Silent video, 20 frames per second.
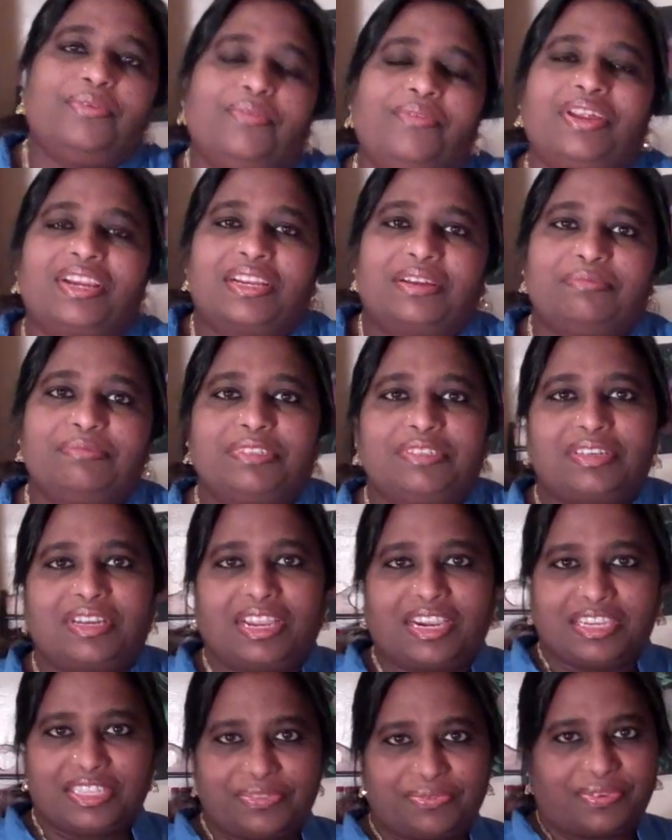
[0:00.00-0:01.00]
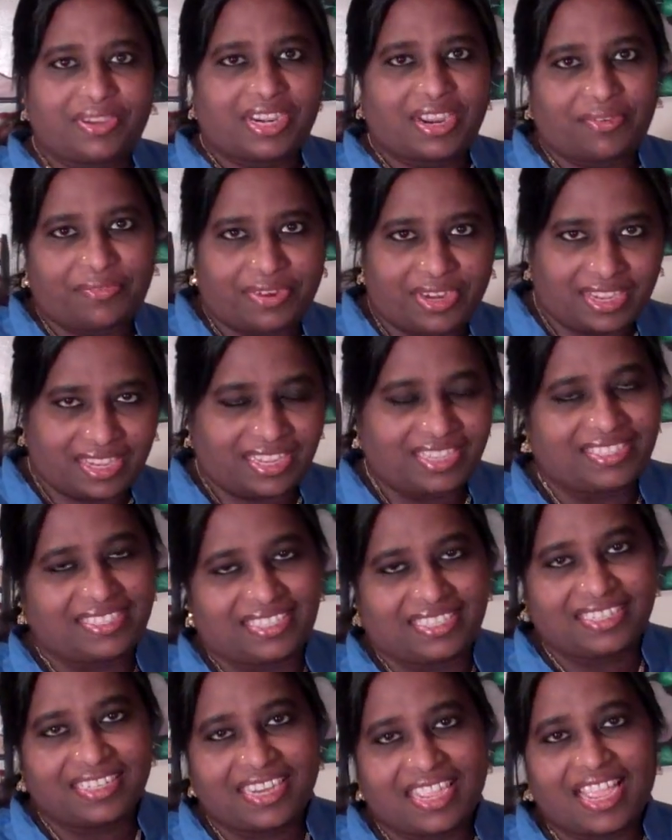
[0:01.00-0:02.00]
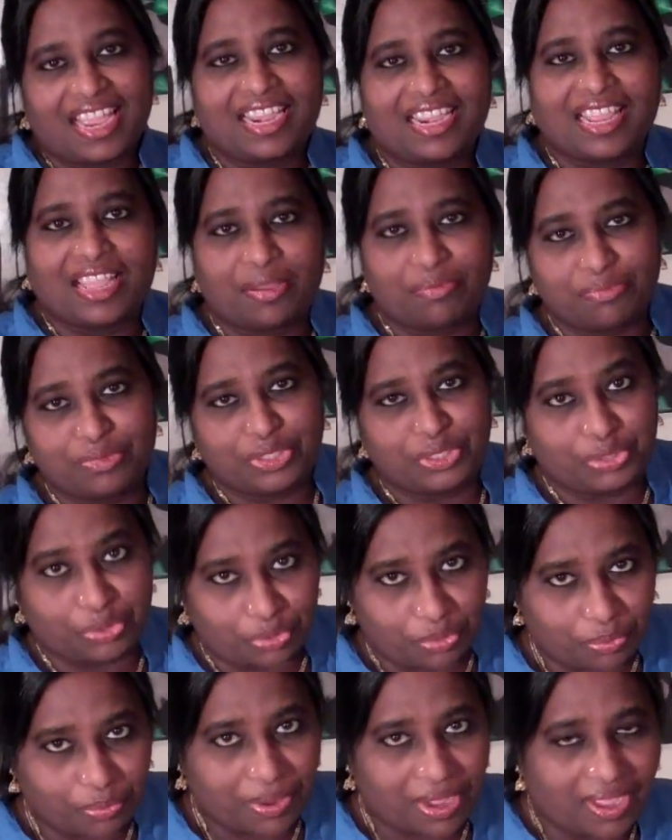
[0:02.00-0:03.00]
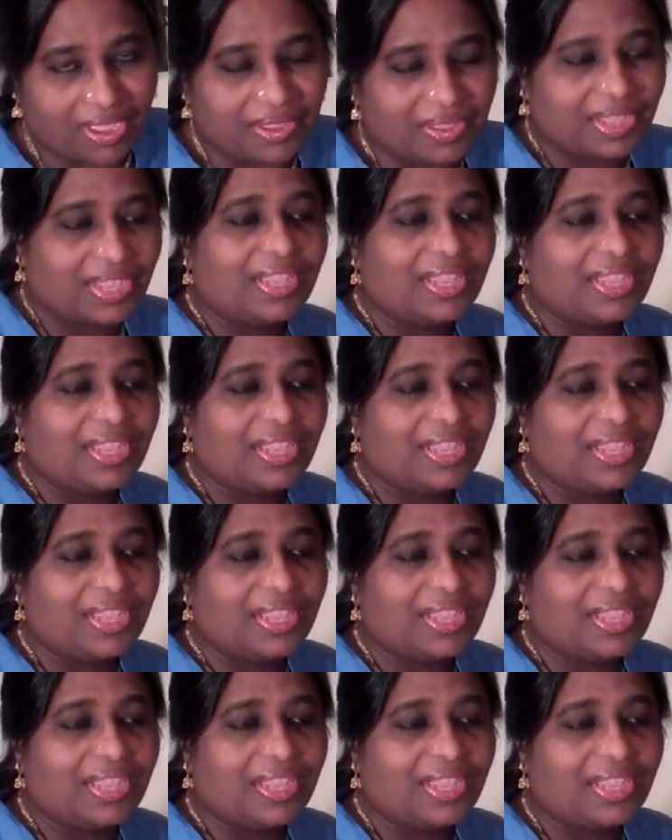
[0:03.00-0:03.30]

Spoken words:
Welcome to Curries for Every Kitchen, and I'm Shobha.